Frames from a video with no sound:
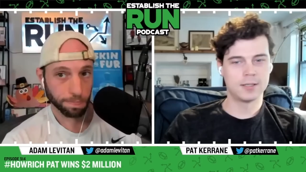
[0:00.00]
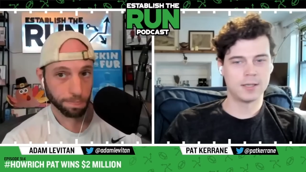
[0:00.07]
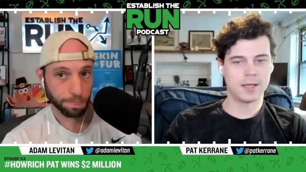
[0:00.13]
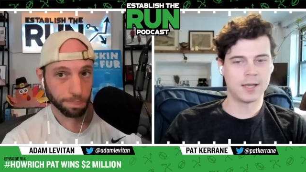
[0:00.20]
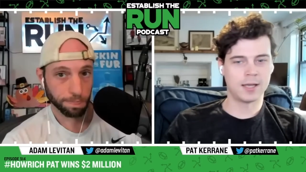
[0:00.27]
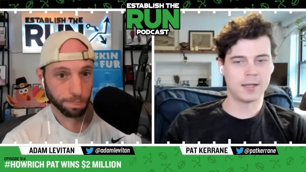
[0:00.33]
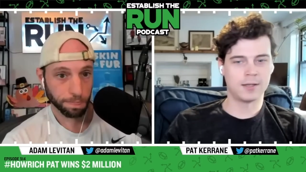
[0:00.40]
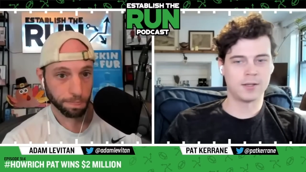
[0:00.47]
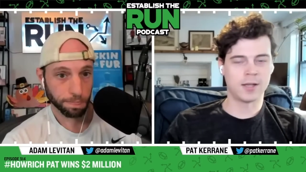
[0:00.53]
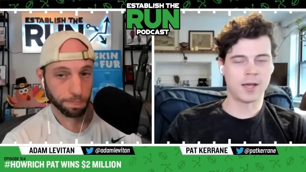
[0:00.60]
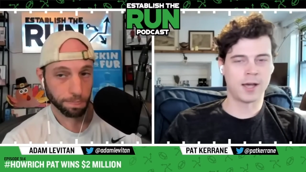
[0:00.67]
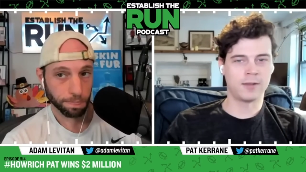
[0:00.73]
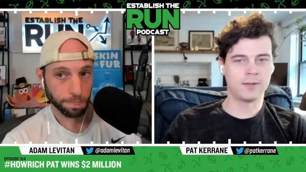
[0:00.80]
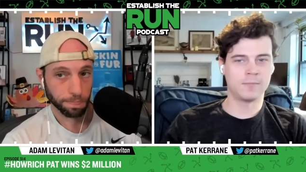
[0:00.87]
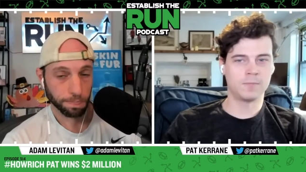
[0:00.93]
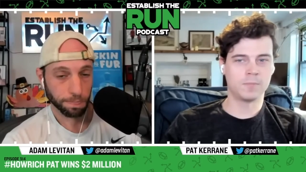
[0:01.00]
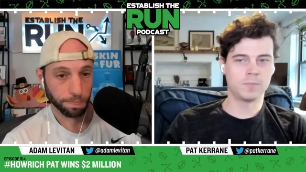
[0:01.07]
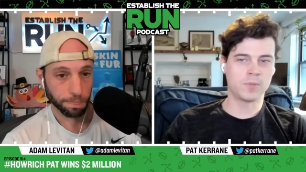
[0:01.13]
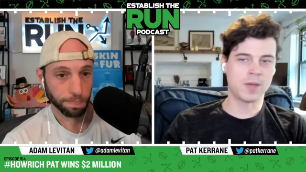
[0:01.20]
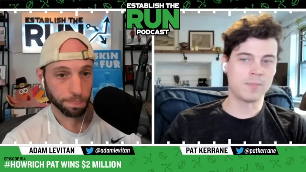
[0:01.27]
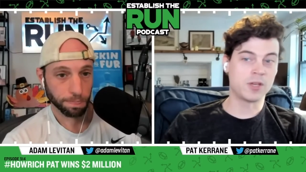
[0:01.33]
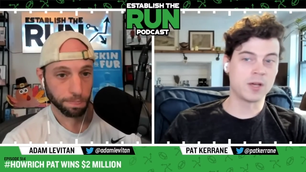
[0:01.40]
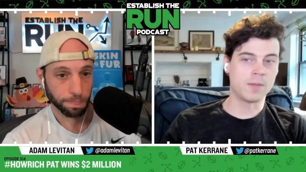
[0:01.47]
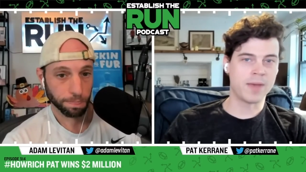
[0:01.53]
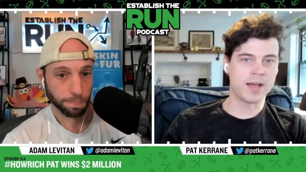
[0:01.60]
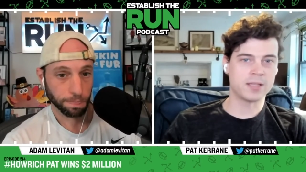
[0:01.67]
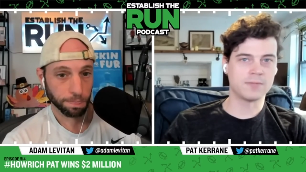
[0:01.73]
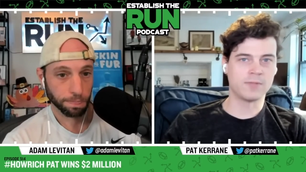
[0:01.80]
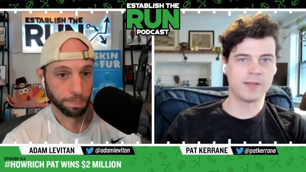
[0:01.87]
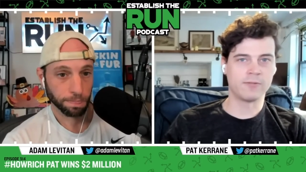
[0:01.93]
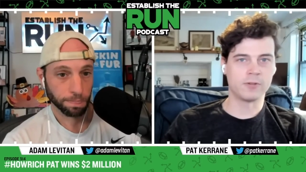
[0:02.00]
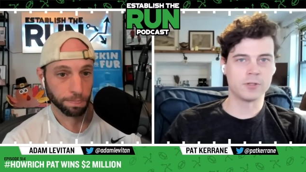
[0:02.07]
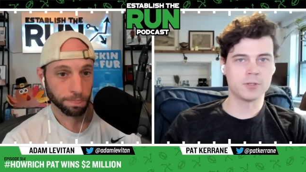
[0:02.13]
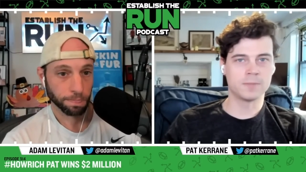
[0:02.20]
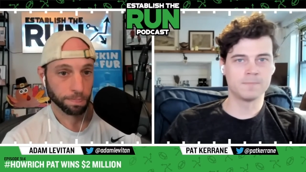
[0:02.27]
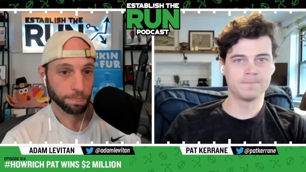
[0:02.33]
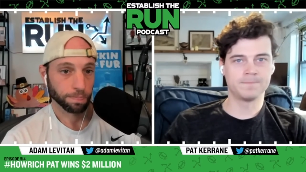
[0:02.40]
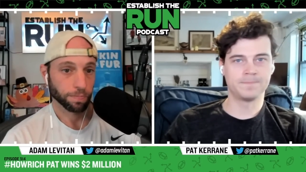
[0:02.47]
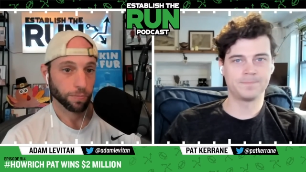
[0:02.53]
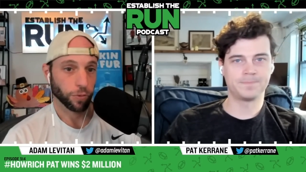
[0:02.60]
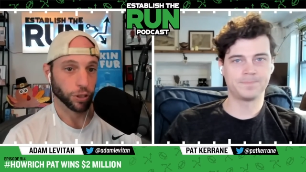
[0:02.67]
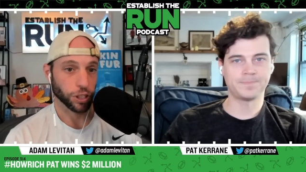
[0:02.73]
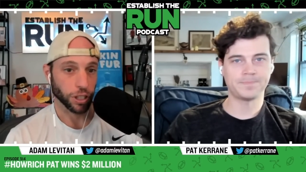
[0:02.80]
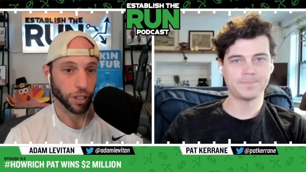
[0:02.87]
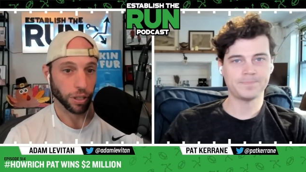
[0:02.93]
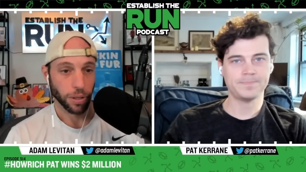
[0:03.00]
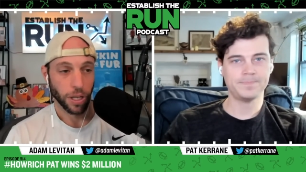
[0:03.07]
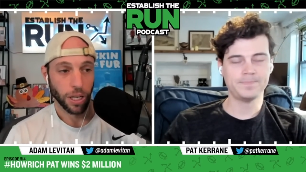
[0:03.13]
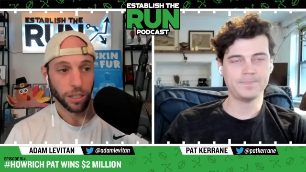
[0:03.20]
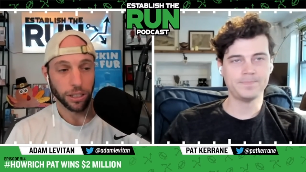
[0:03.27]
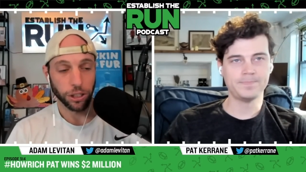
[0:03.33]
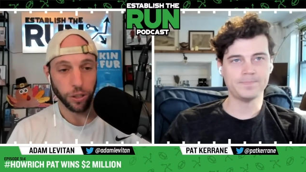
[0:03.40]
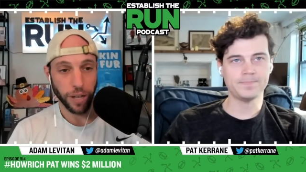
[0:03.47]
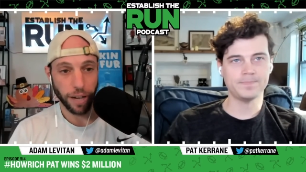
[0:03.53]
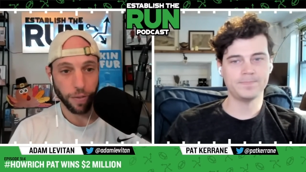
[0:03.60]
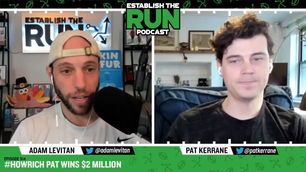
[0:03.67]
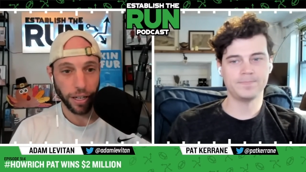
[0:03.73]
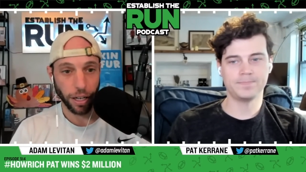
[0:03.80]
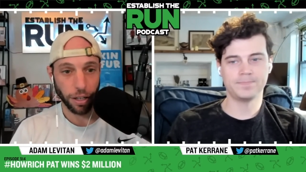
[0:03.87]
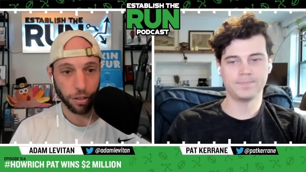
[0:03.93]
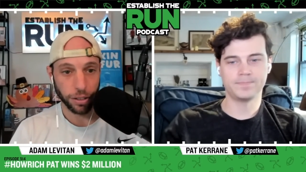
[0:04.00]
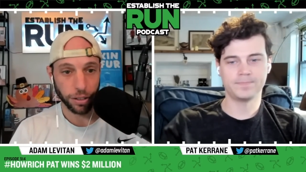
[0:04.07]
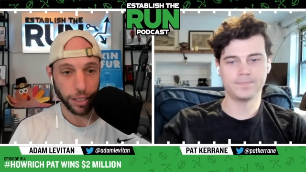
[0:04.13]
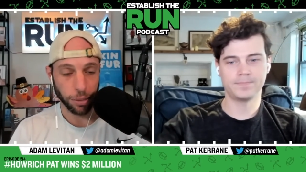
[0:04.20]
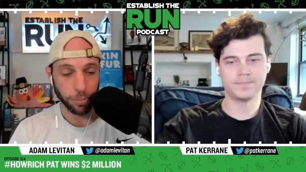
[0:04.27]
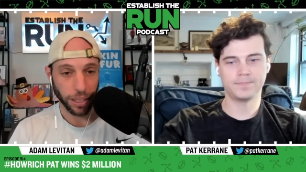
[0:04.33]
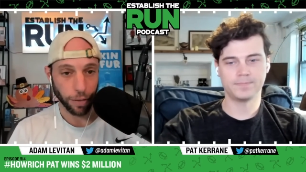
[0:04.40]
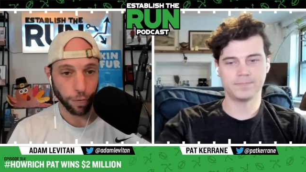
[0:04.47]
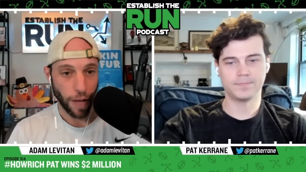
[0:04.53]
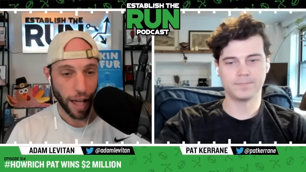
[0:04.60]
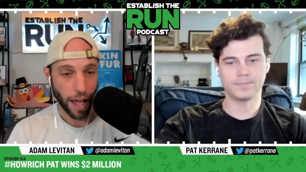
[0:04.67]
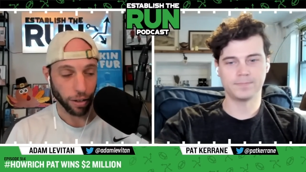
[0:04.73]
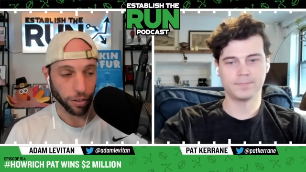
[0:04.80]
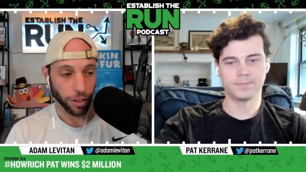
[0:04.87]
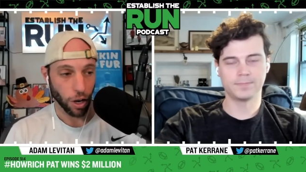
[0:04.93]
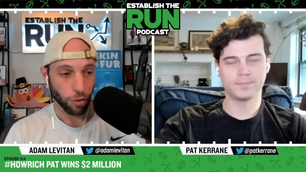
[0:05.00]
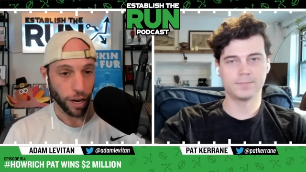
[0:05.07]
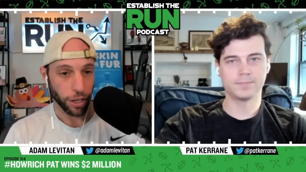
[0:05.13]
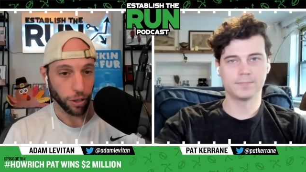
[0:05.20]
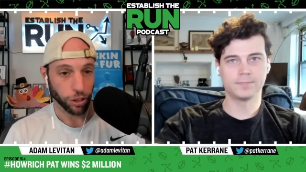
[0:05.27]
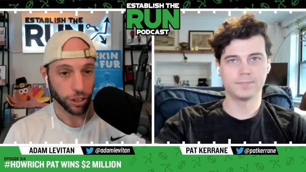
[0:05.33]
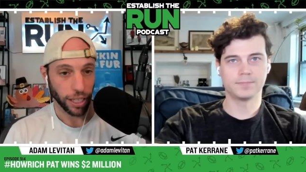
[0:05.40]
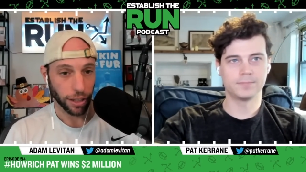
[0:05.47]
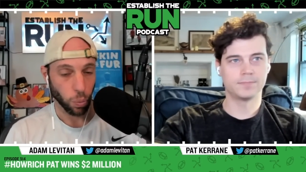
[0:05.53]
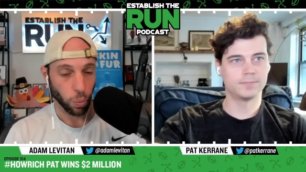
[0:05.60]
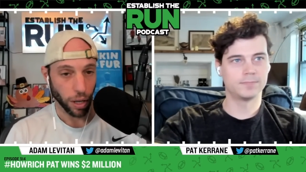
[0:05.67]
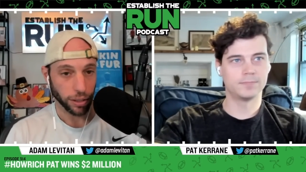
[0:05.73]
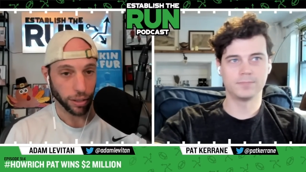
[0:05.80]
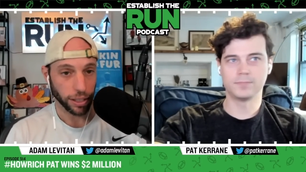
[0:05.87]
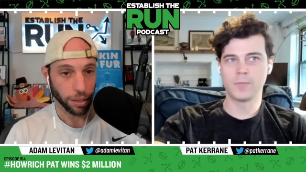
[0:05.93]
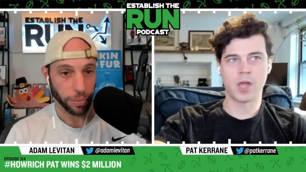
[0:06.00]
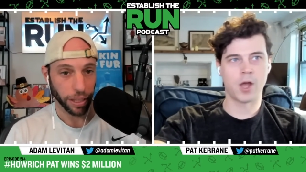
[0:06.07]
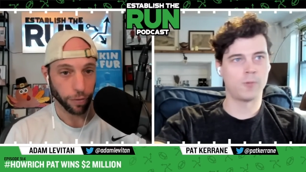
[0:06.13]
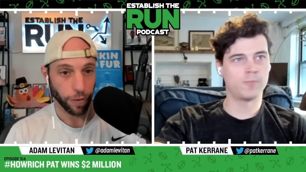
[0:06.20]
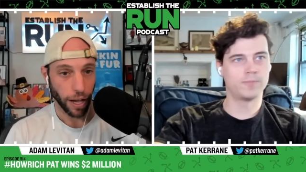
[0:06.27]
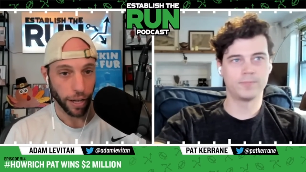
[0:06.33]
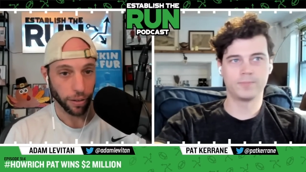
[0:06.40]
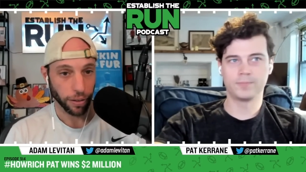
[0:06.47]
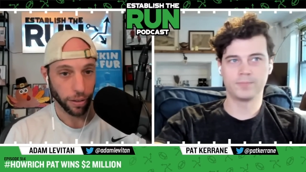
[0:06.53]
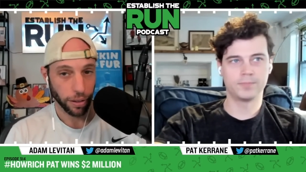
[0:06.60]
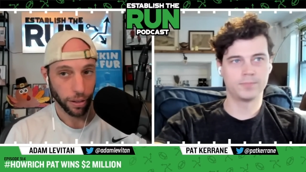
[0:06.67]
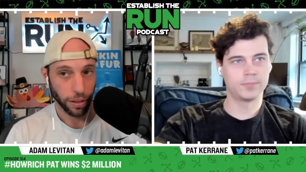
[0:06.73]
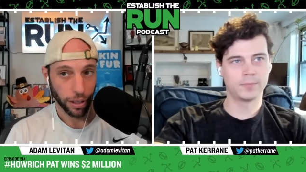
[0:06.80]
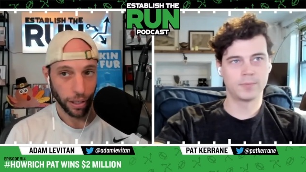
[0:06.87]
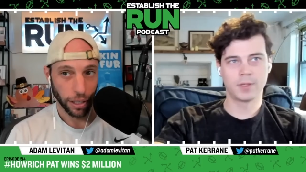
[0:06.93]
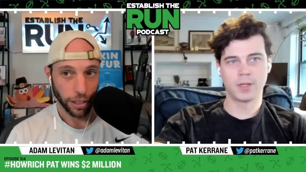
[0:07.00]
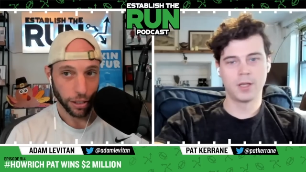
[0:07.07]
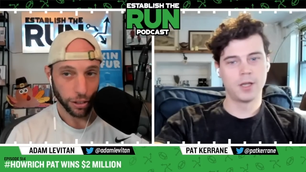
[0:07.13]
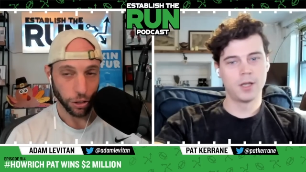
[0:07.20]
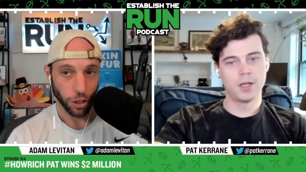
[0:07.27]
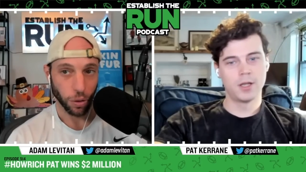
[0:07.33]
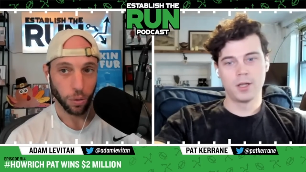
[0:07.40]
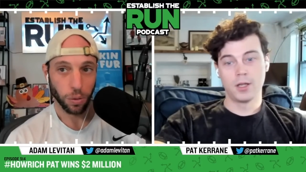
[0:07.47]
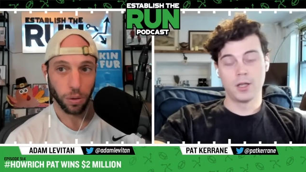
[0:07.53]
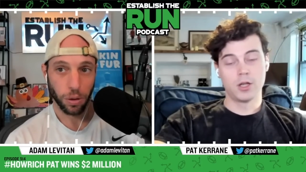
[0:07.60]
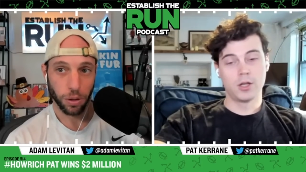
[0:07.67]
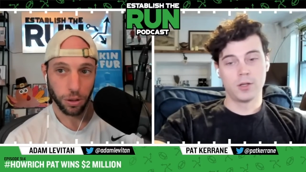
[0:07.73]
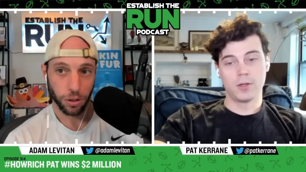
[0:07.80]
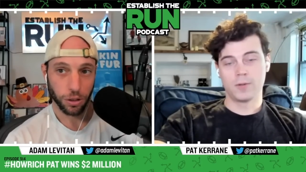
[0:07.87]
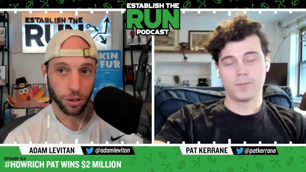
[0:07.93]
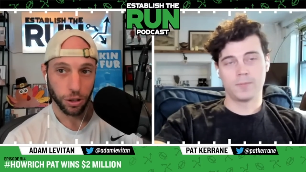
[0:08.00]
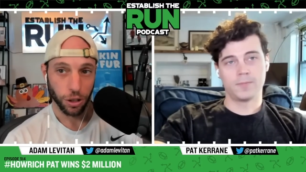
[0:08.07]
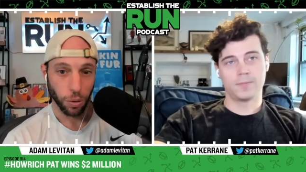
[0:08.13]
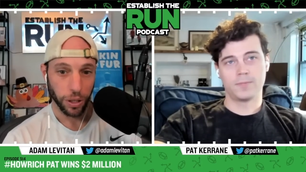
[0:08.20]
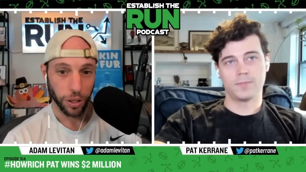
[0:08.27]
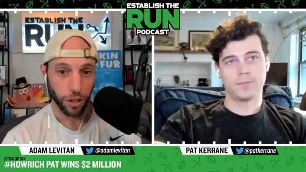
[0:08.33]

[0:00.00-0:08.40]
Speaker 1: and uh, they become massive leverage.
Speaker 2: For sure. Did you have any other teams in the final? No, right? You just had the one team no. in the final. Do you know do you know what your